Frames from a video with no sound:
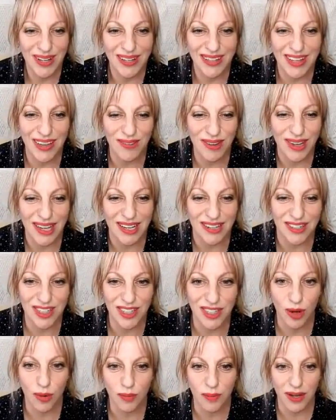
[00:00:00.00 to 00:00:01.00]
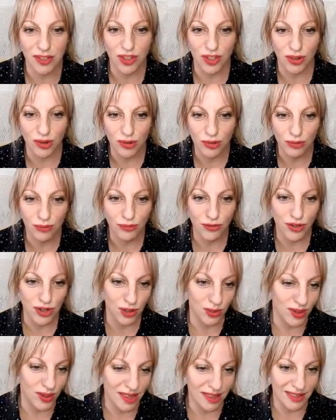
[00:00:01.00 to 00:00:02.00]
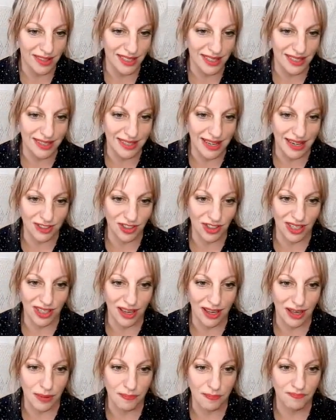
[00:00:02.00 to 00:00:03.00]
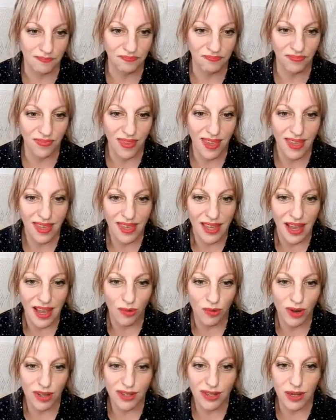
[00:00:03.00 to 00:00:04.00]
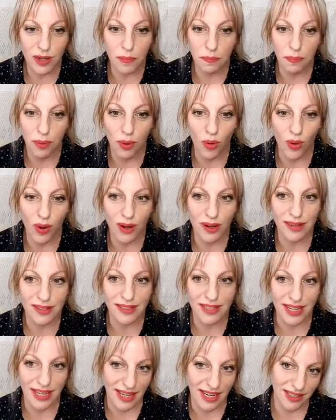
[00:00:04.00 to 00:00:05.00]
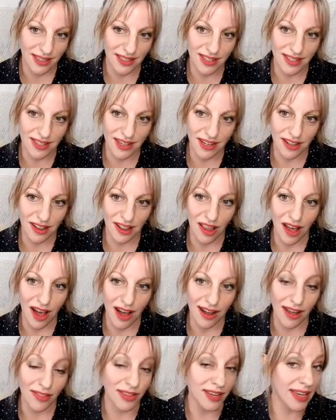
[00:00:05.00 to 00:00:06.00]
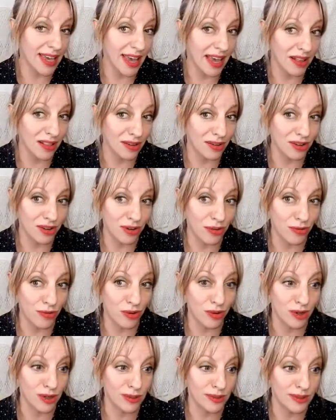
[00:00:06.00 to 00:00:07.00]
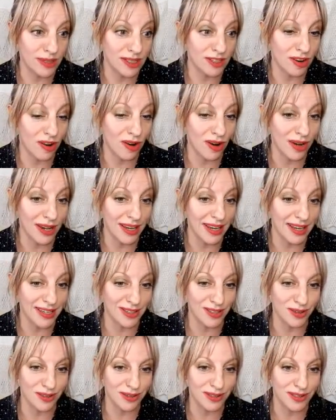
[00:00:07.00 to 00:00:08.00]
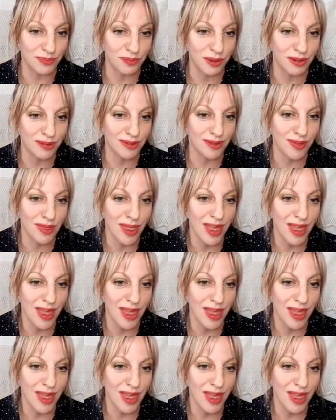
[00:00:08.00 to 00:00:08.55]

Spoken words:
giving it so much oomph to it. This is actually a really important date to clock on the calendar for you stargazers, both